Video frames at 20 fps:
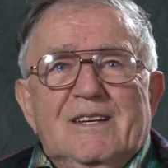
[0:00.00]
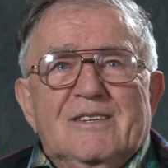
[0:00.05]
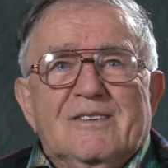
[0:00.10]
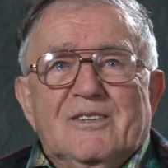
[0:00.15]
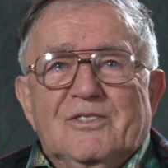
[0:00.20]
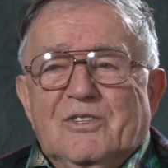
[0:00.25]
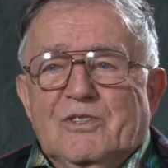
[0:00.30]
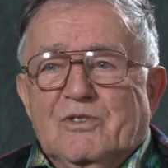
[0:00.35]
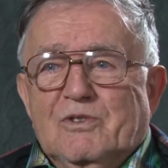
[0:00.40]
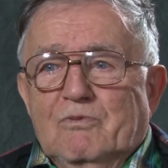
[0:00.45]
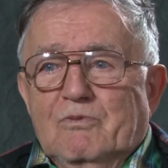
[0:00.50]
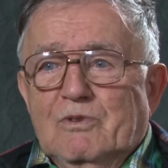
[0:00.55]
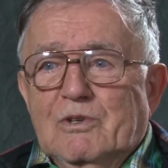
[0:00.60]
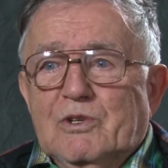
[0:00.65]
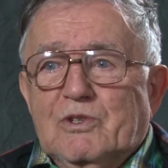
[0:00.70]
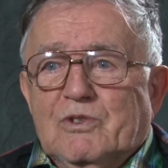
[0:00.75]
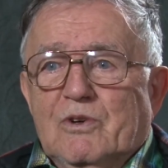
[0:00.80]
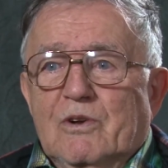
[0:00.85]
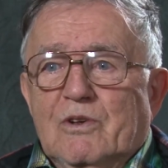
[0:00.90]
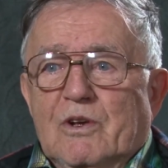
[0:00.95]
That's what
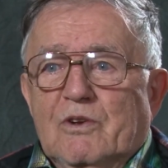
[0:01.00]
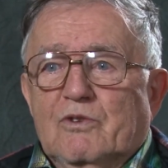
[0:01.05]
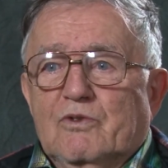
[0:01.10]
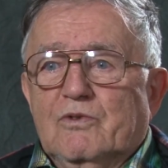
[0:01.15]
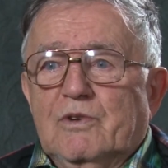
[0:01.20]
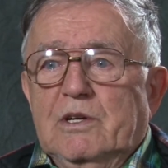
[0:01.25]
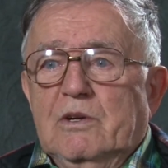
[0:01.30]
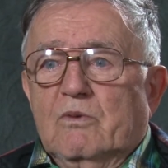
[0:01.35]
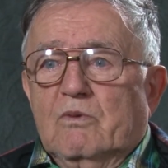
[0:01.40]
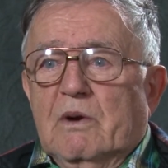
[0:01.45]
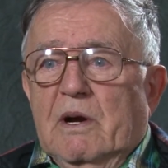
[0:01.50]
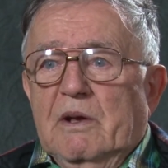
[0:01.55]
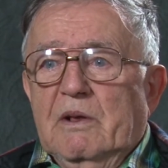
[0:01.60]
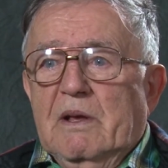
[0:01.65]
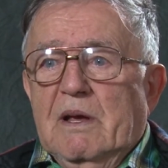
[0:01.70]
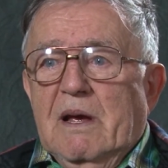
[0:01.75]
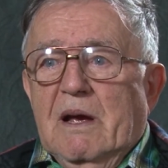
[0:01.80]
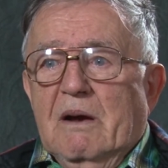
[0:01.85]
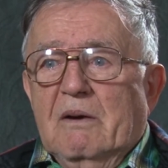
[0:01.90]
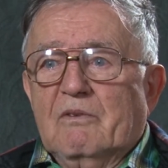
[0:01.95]
we're starting to treat them
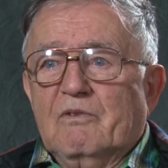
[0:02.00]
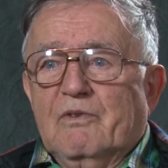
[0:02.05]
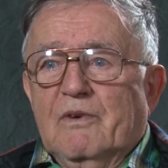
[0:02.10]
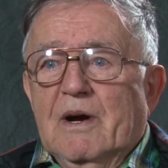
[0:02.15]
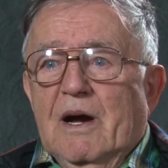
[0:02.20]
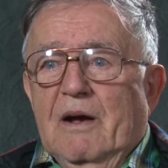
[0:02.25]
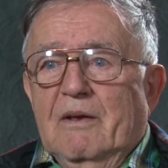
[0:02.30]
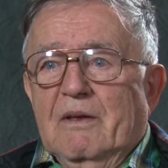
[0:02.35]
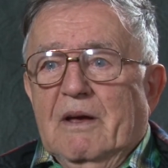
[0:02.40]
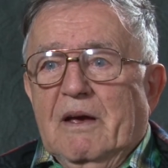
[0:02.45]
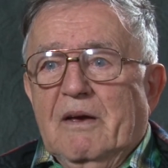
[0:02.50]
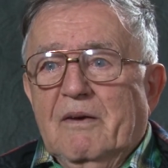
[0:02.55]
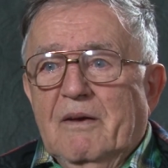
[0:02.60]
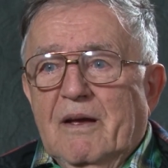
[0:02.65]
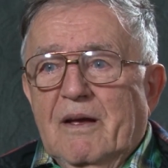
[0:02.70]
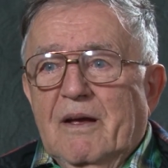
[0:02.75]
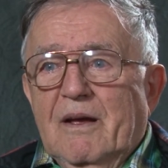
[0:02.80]
right now, finally.